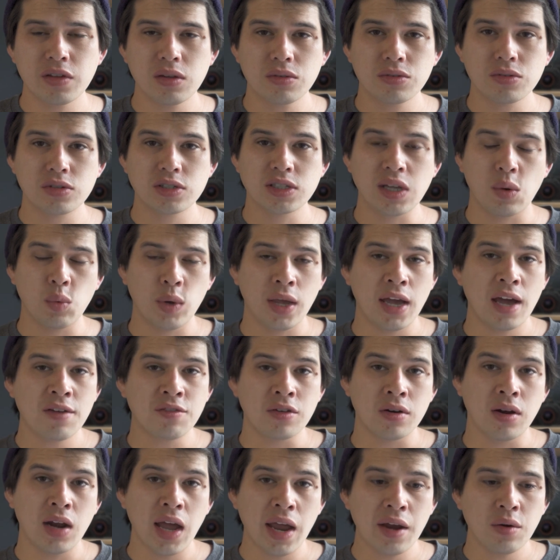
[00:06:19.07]
filters that we
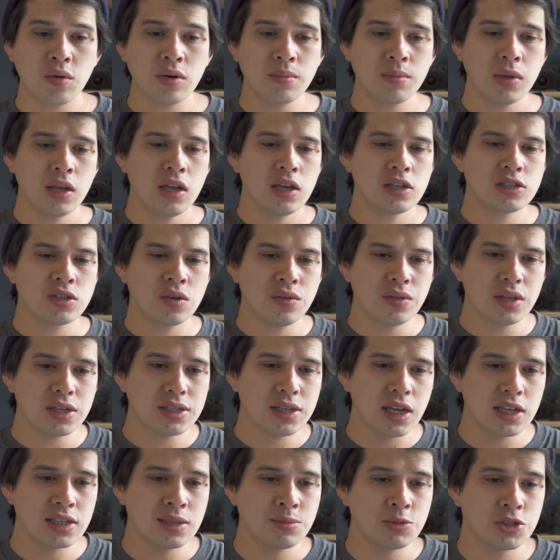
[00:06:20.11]
have on Lightroom. So in
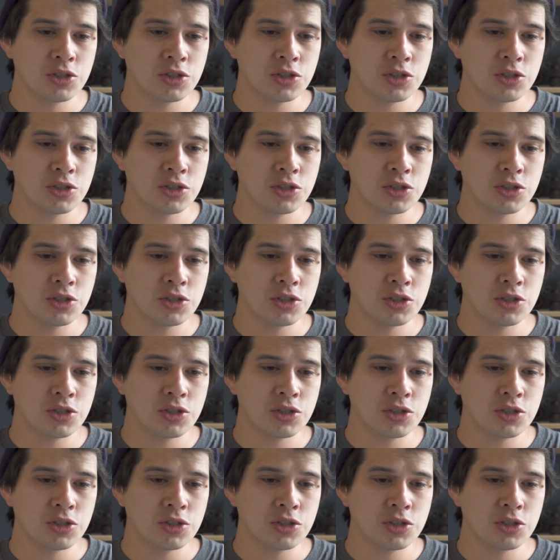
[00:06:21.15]
this case